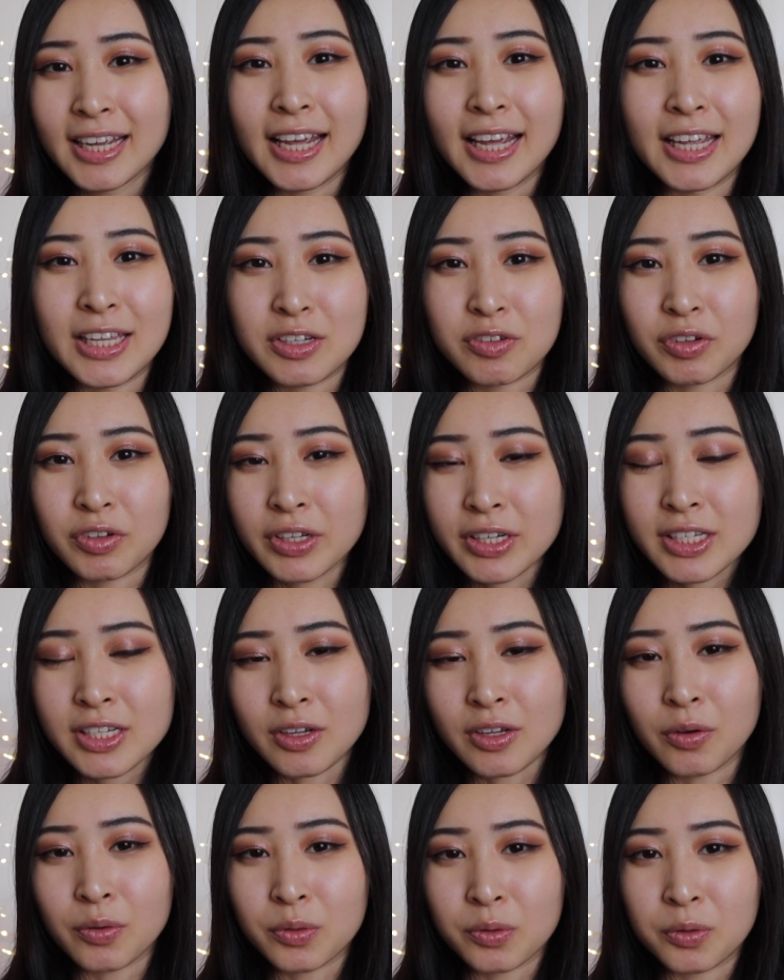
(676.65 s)
is really to
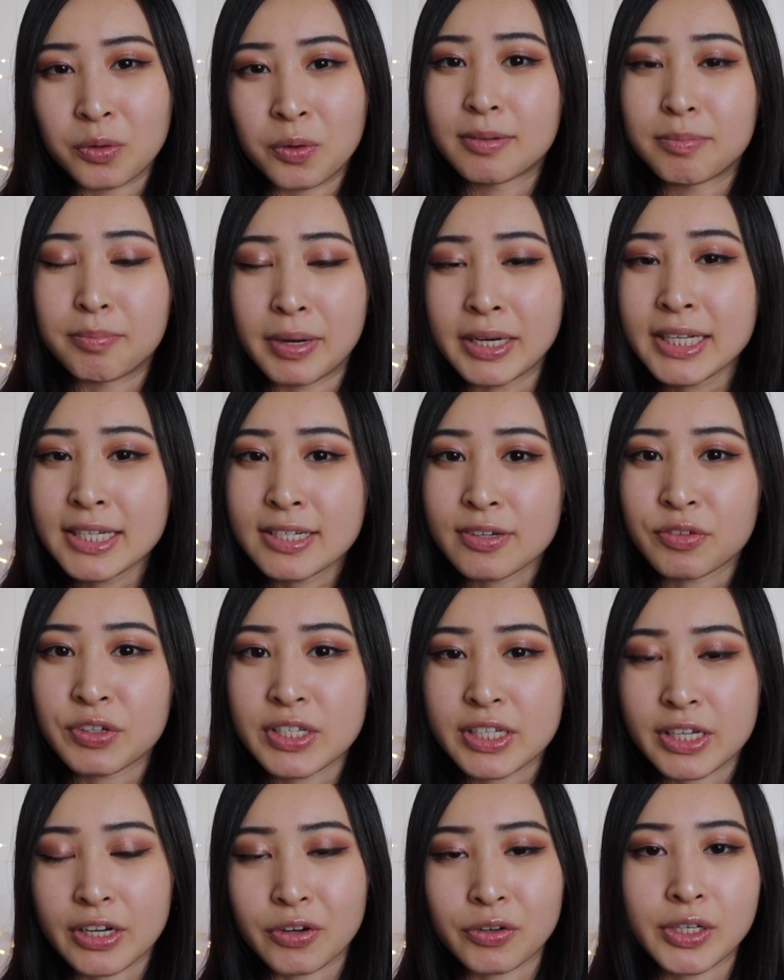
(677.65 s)
go through many
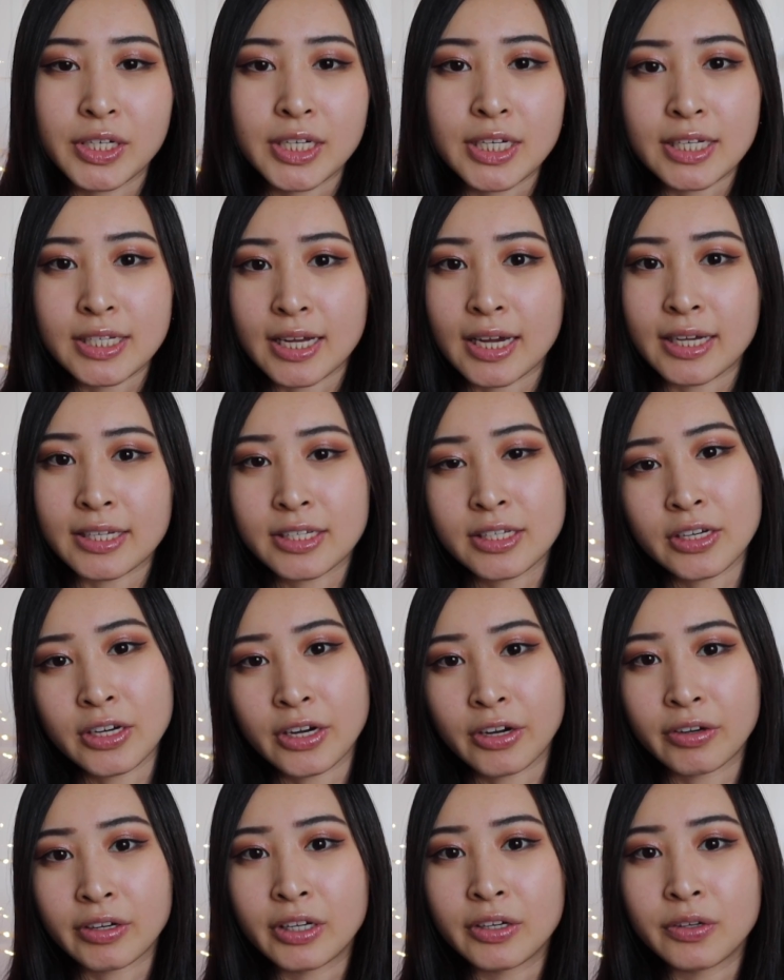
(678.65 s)
different security design
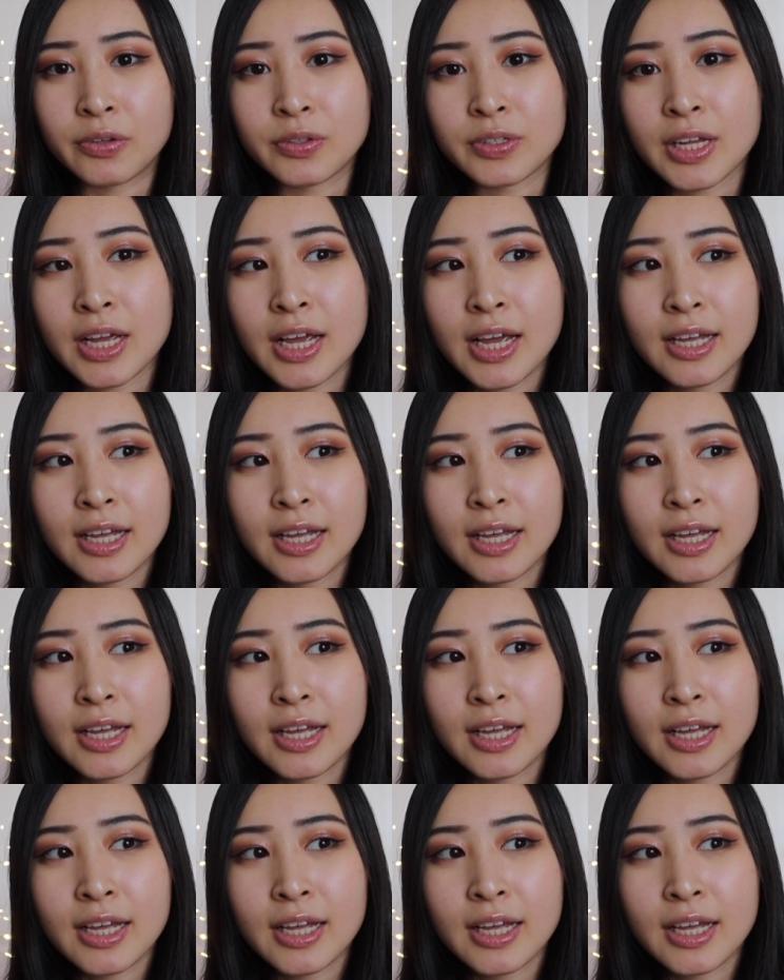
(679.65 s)
scenarios.